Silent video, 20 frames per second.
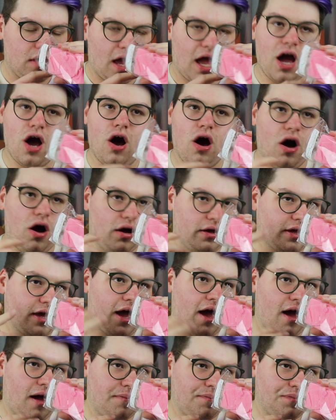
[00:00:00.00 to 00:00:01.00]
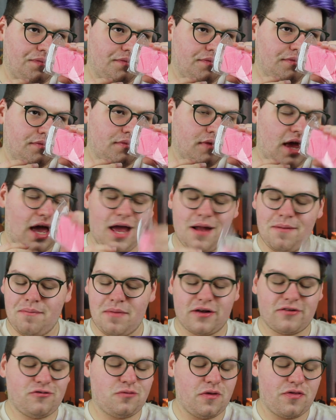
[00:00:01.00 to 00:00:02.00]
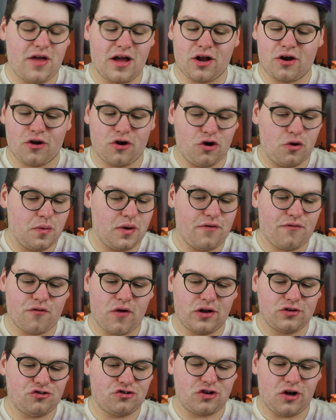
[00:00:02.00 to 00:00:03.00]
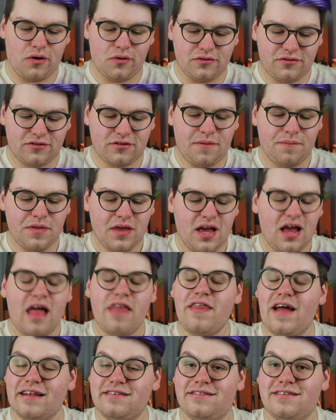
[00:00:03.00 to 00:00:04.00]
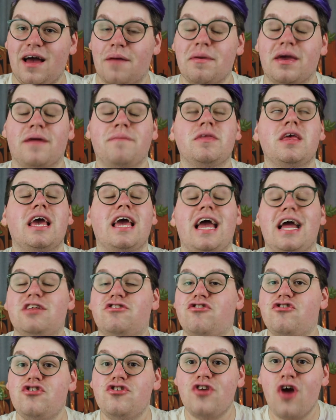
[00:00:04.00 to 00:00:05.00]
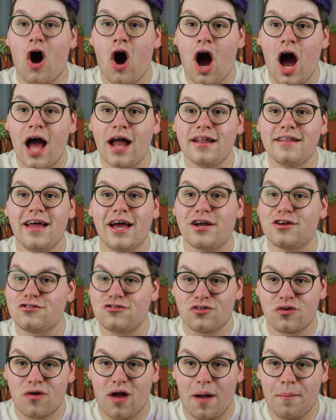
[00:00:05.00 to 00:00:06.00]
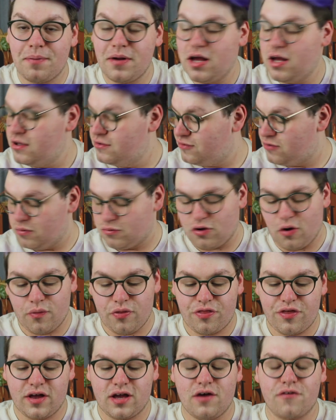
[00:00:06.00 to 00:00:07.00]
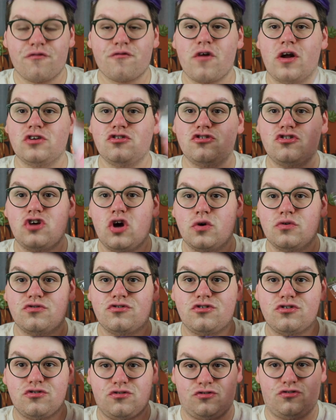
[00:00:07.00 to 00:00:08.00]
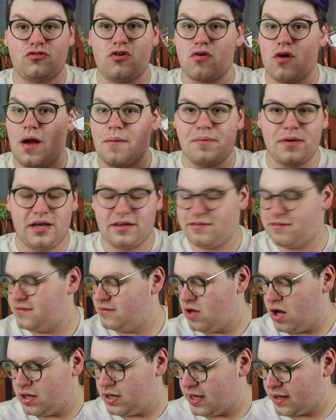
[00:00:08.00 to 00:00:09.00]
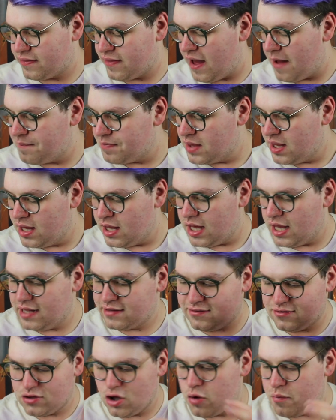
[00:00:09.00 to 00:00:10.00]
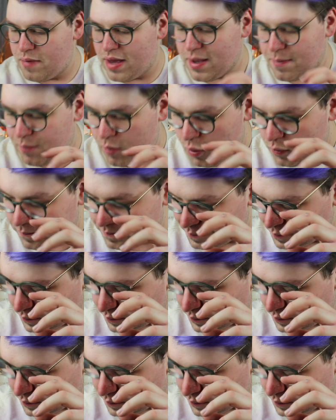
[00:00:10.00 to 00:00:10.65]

Oh, yeah. And mixed with that gooey French toast, that's yummy. It's not like syrup. So don't think of French toast syrup. It's not like that. It's no maple.